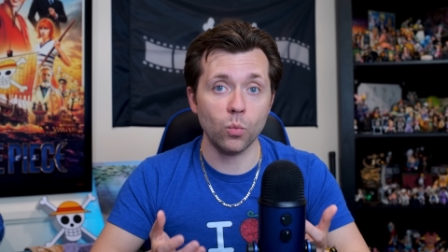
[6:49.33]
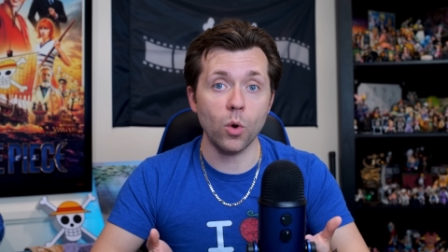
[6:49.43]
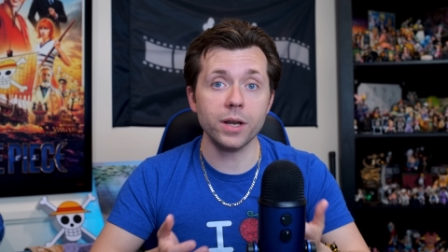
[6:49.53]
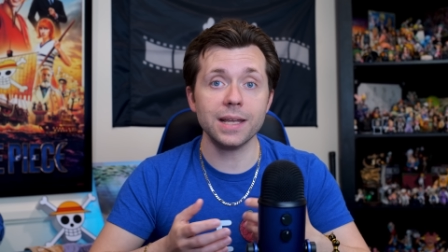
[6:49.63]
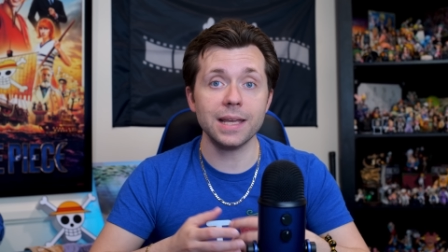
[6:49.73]

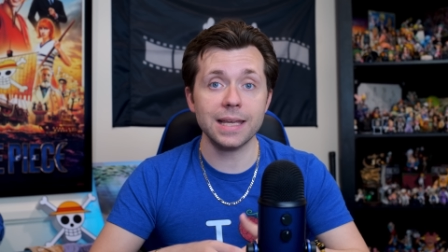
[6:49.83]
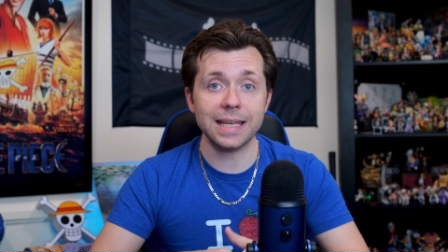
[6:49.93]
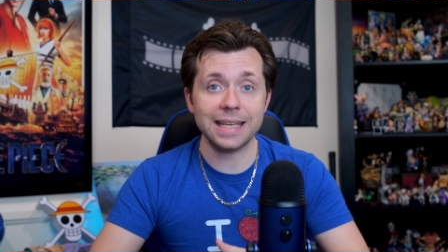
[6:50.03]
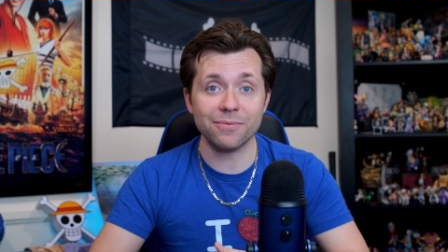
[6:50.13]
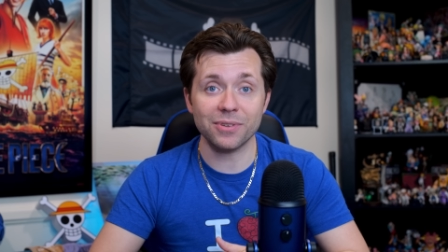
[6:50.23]
What
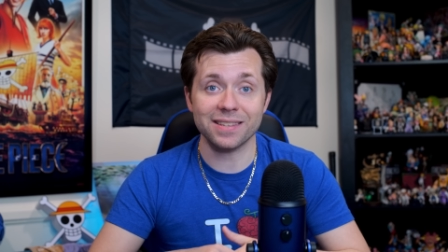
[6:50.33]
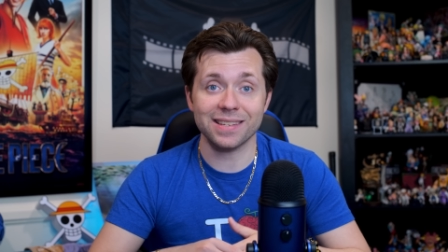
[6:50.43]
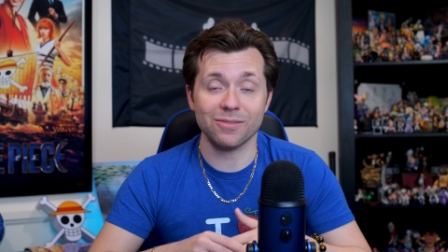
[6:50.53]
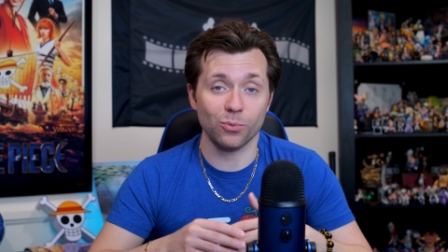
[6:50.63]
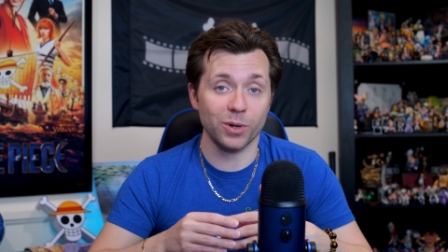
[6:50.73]
if
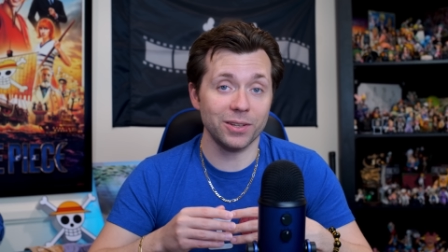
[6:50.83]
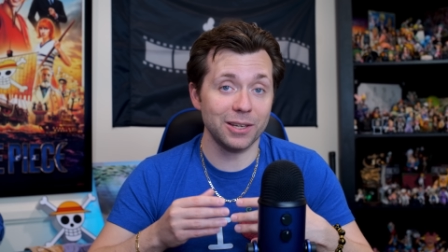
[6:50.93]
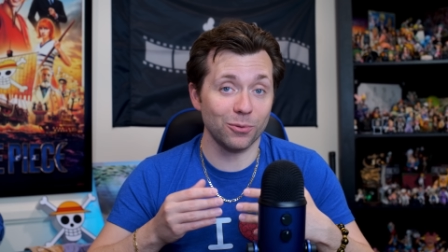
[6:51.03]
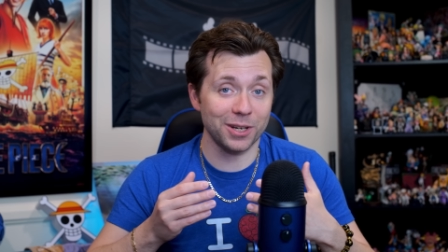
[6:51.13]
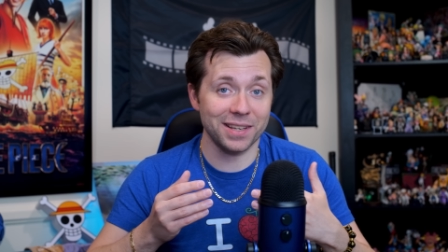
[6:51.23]
it's
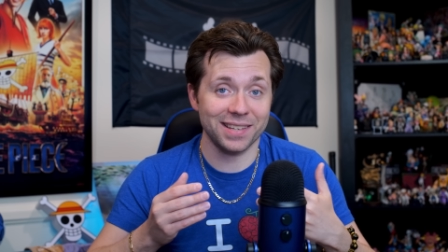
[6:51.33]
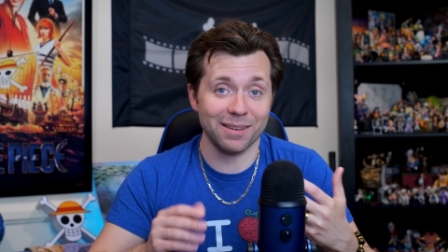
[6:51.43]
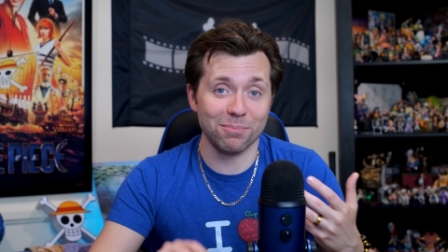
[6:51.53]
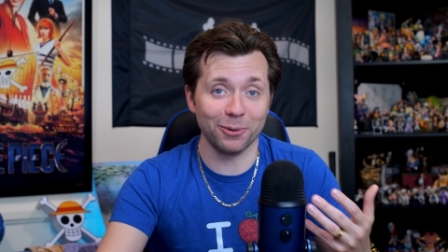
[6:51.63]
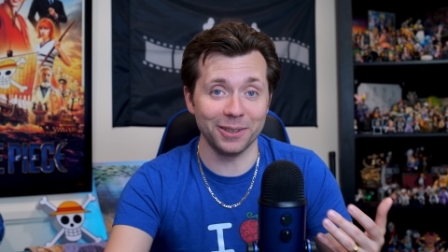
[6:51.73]
really
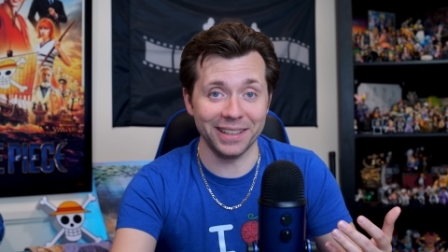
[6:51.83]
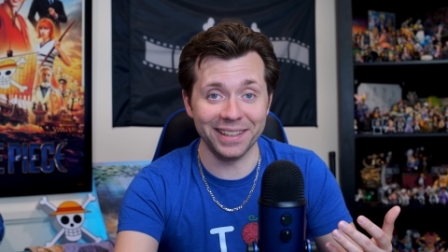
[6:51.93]
reassemble